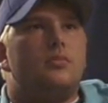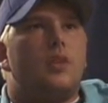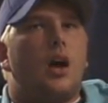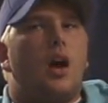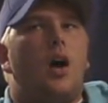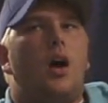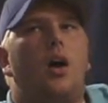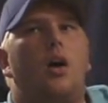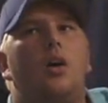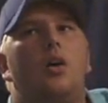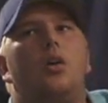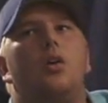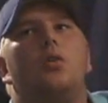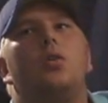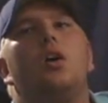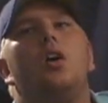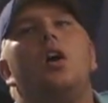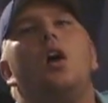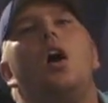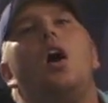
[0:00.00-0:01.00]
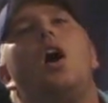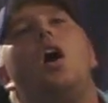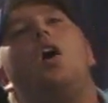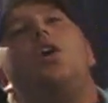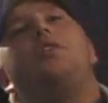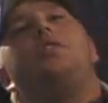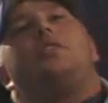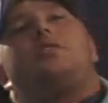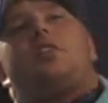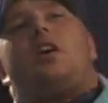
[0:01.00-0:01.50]
You're
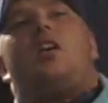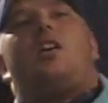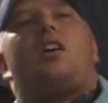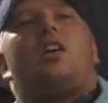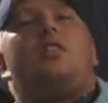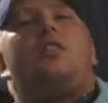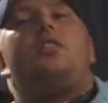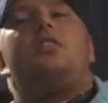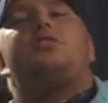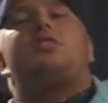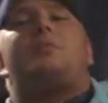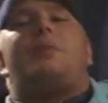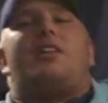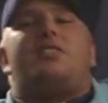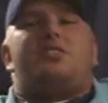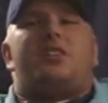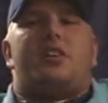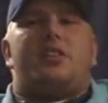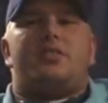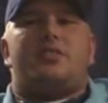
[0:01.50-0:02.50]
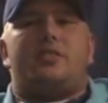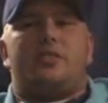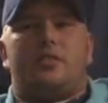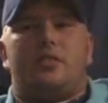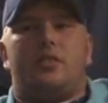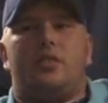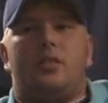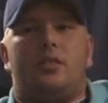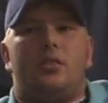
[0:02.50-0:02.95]
talking about Jester.